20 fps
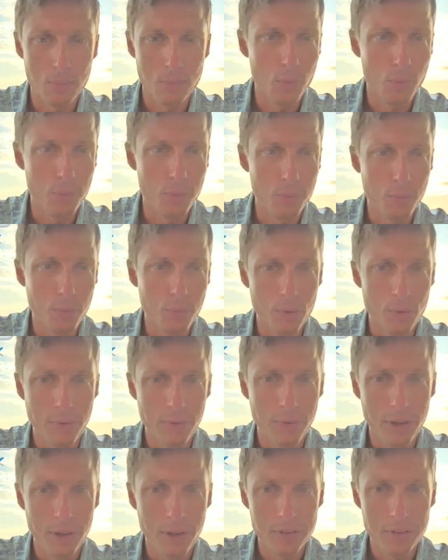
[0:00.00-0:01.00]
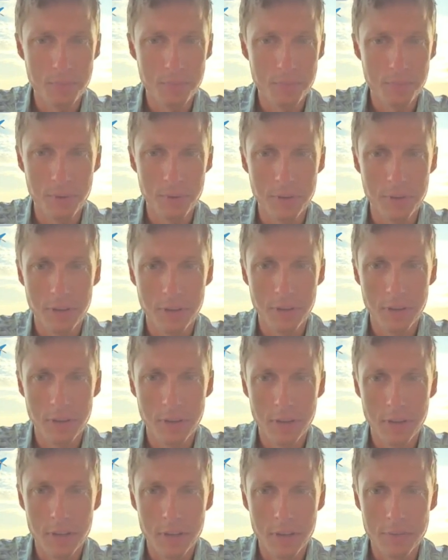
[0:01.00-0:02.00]
profiles, but
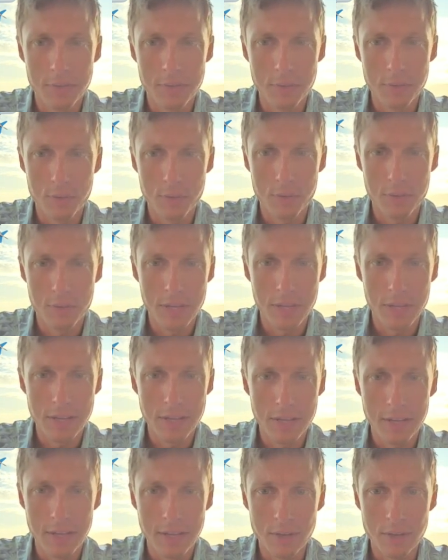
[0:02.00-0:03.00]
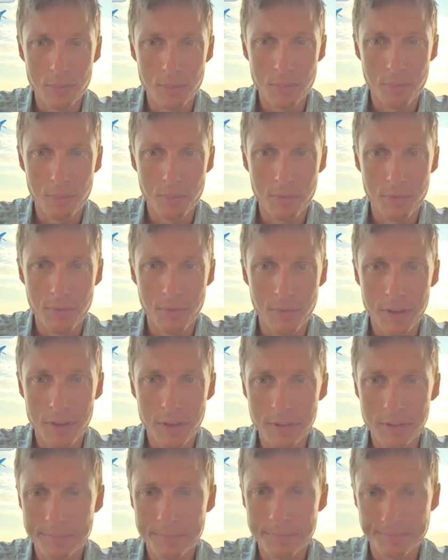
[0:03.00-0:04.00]
if you create a new profile,
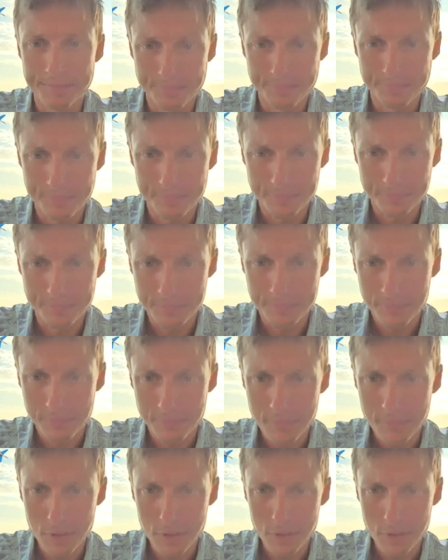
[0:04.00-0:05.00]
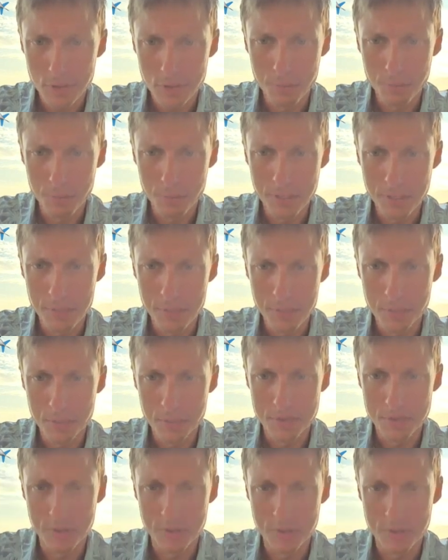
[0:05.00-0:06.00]
you'll be able
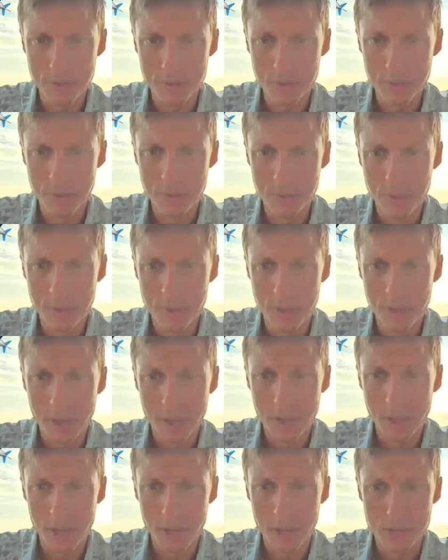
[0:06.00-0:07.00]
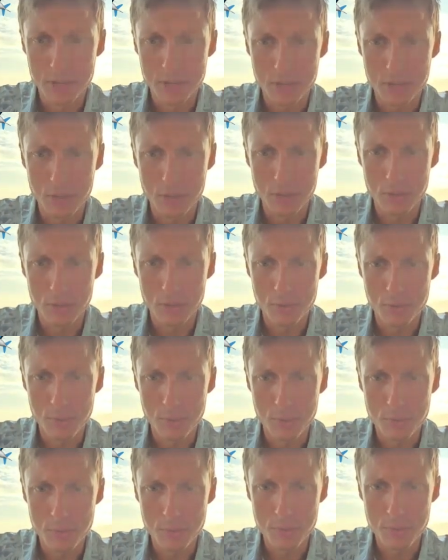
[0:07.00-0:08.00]
to switch
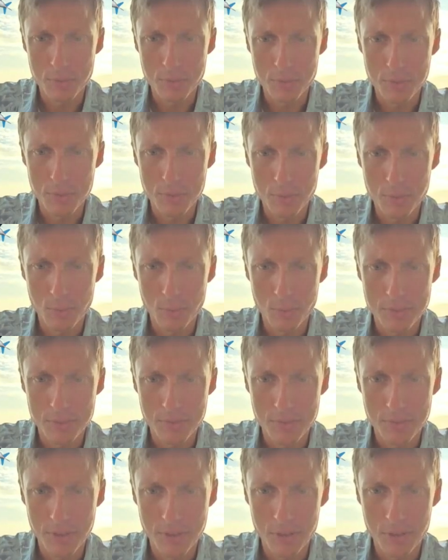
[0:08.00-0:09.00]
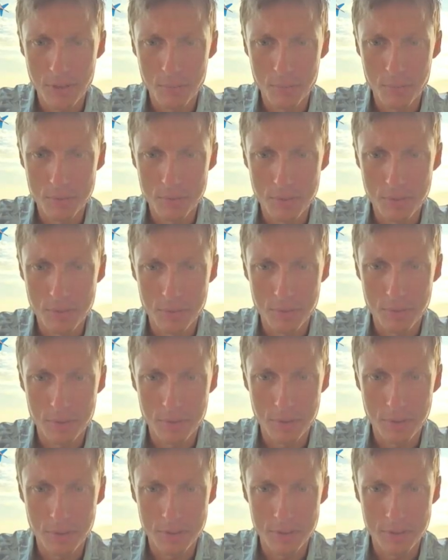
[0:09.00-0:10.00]
between what's available. So,
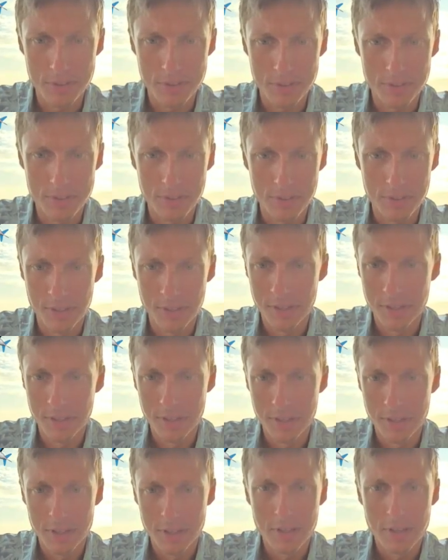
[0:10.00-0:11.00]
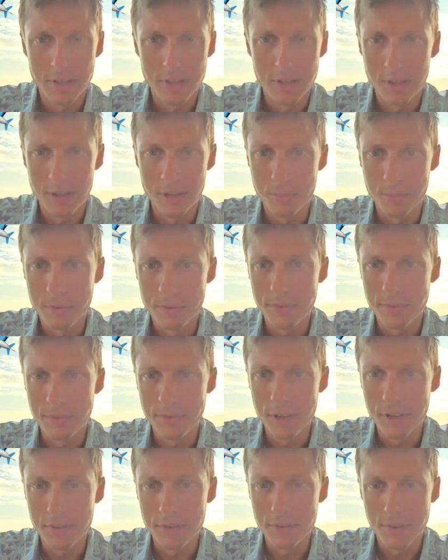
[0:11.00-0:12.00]
this is profile
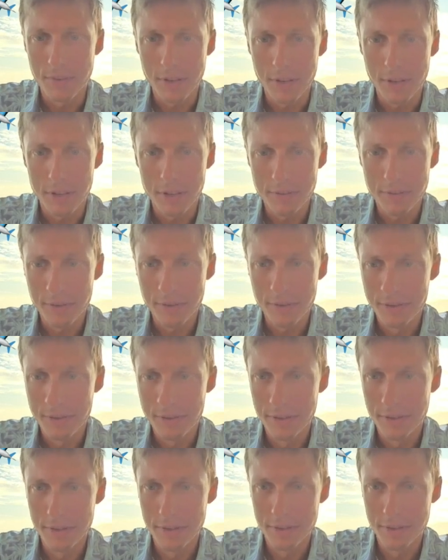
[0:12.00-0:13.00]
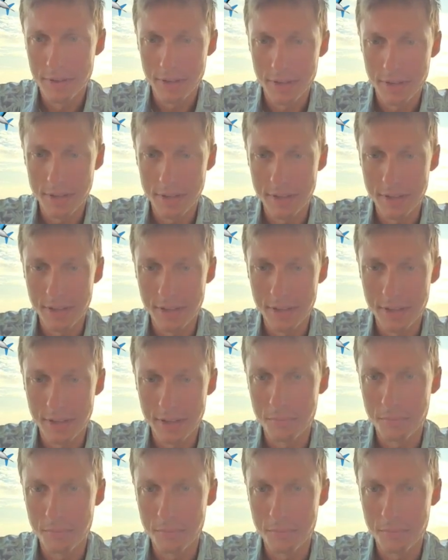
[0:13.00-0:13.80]
5, and then